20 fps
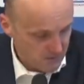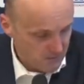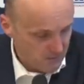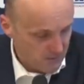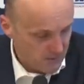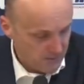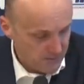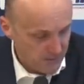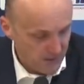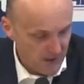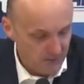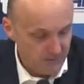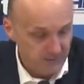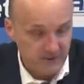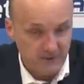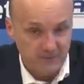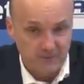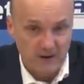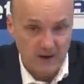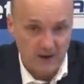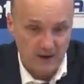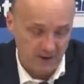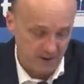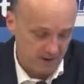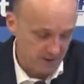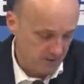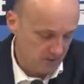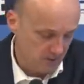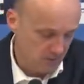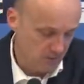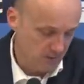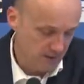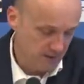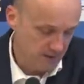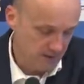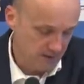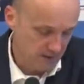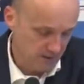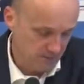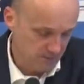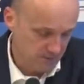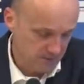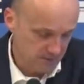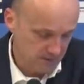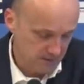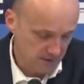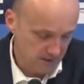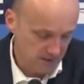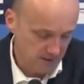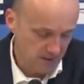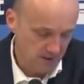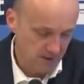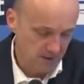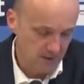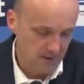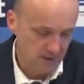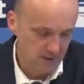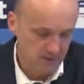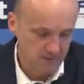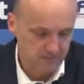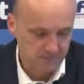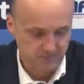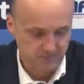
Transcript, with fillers: we play with the fire. You know, many games in the L K L,